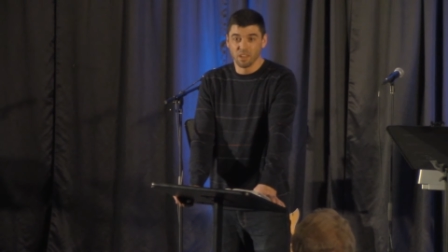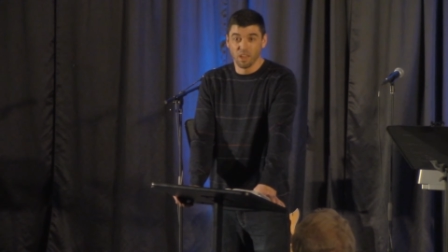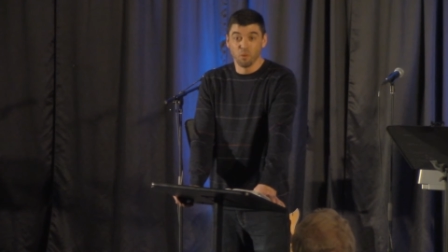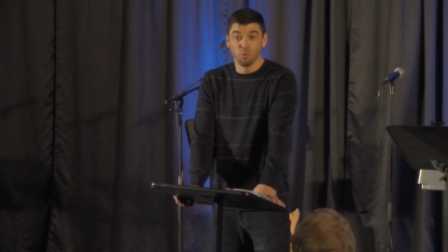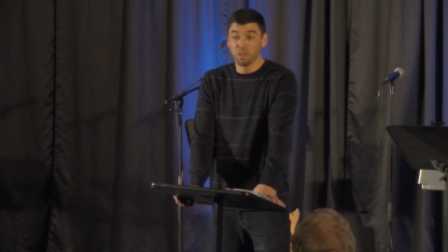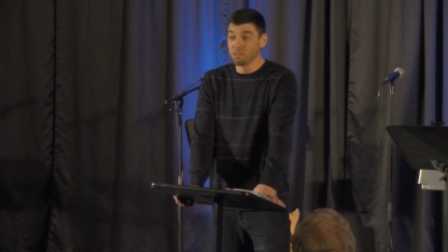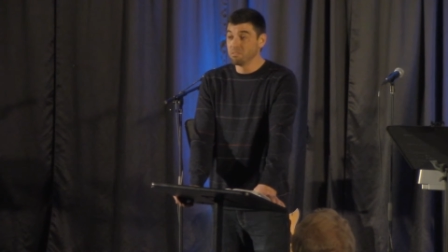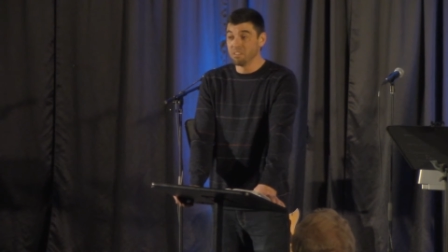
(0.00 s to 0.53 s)
And
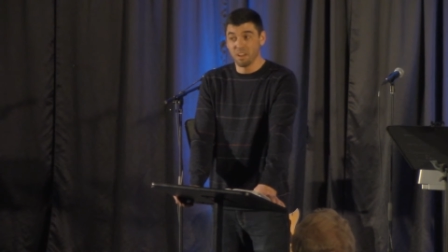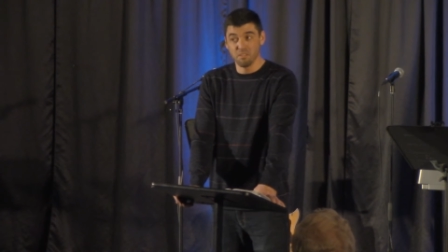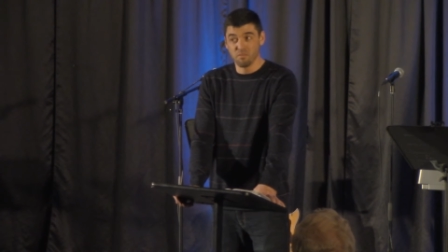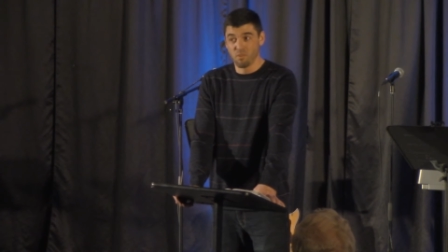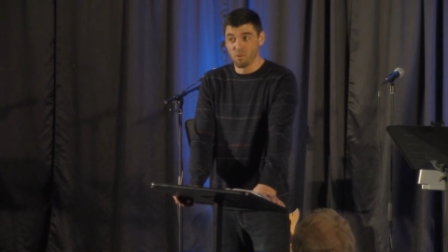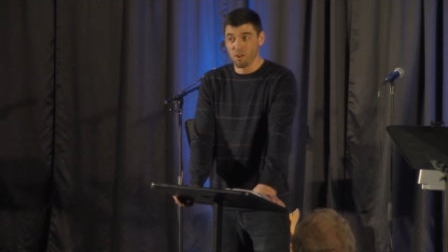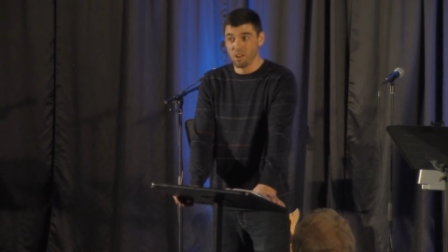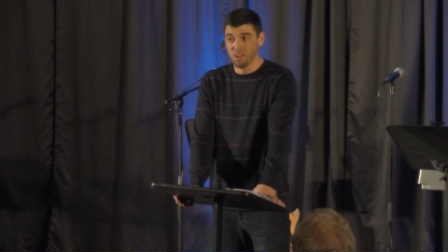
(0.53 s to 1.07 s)
we could fight
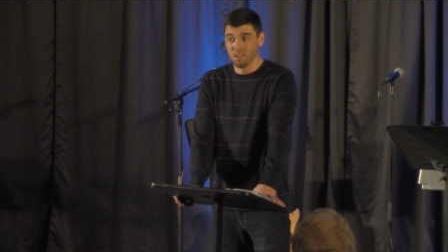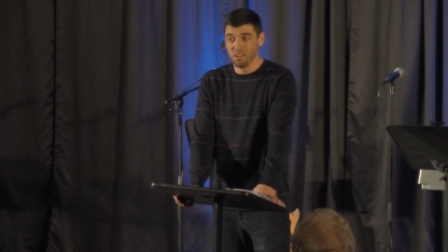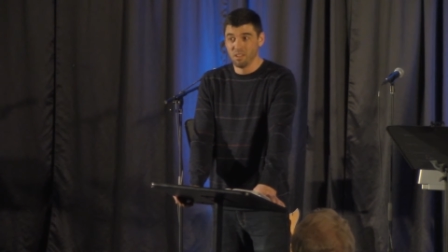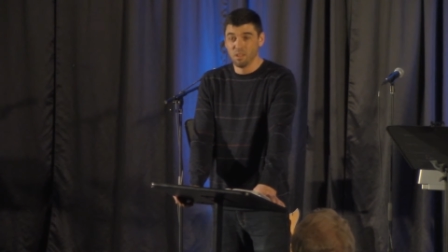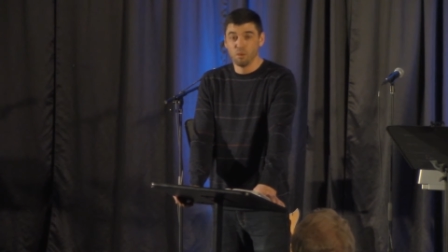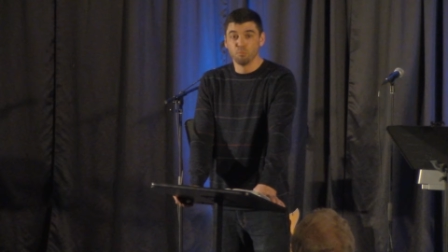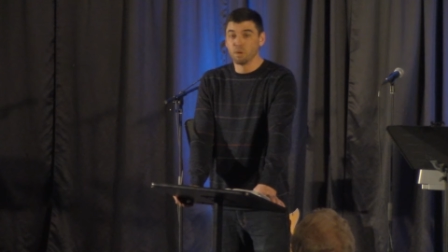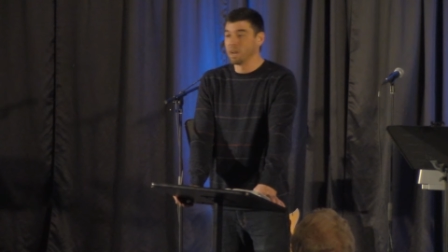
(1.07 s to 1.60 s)
for it,
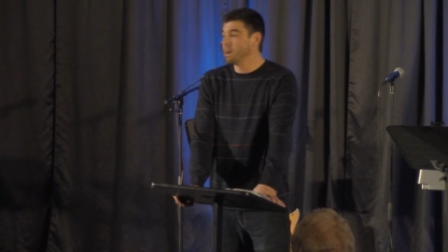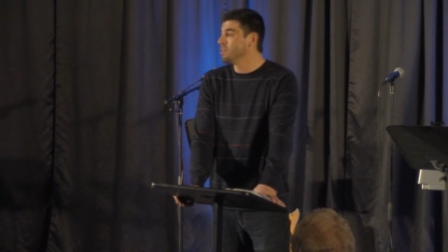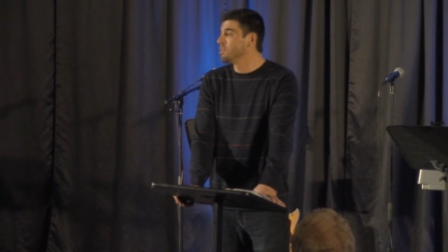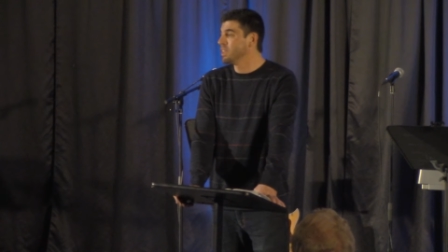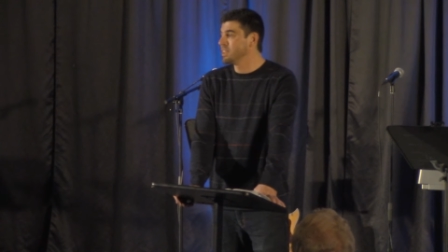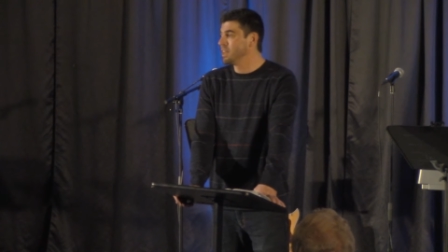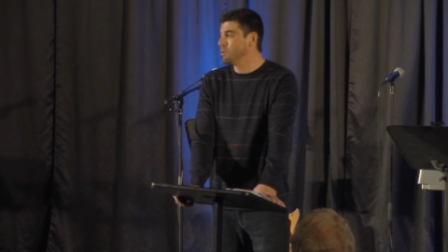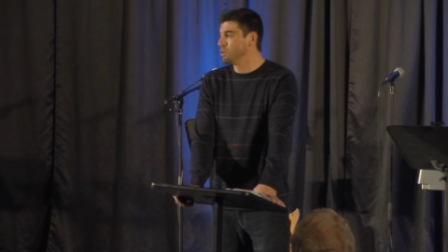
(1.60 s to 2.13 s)
but I don't
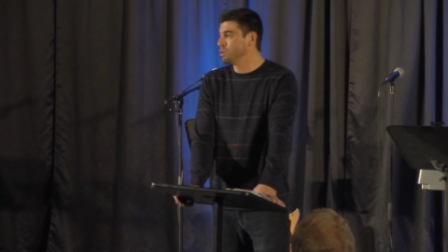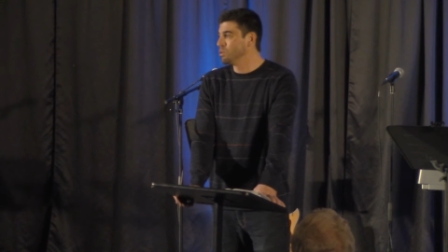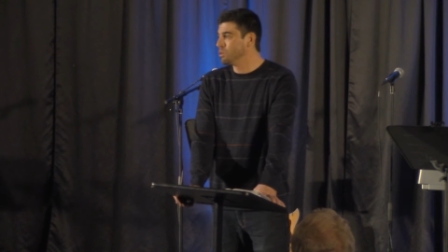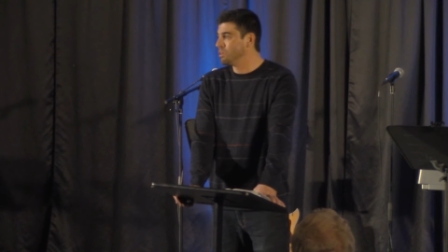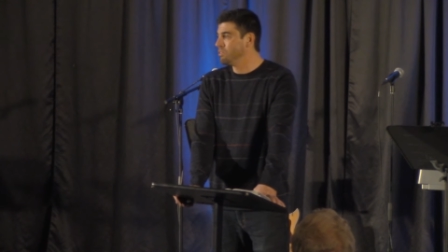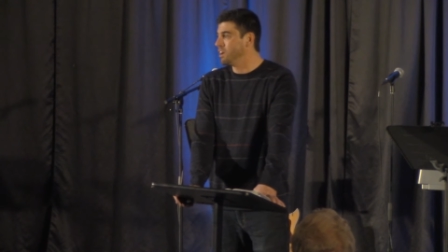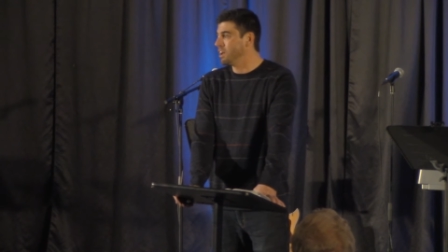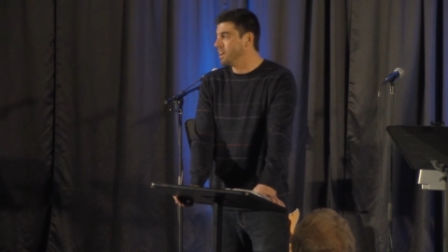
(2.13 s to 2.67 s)
think that would
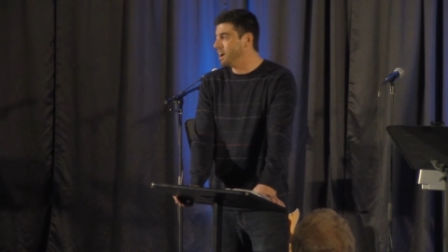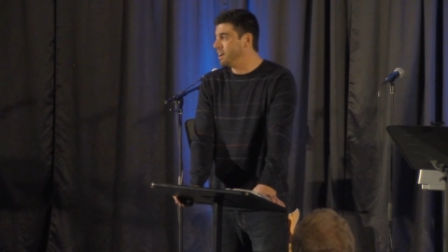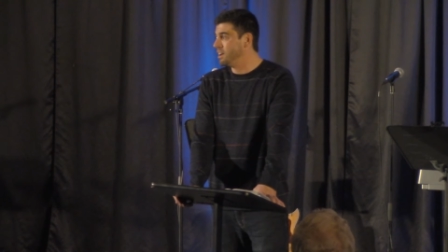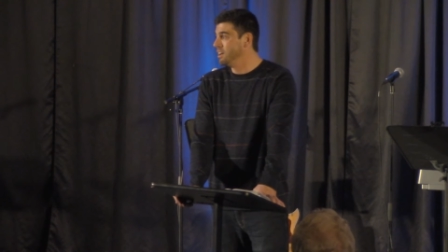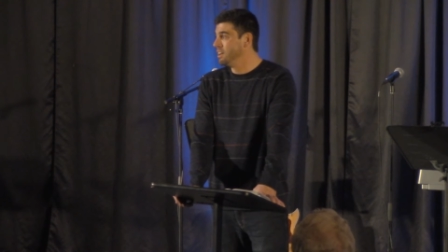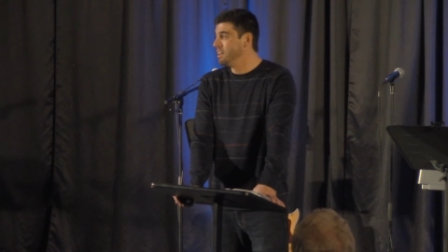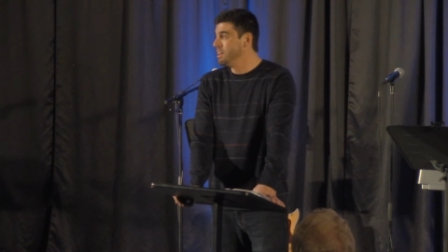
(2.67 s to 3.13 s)
glorify God.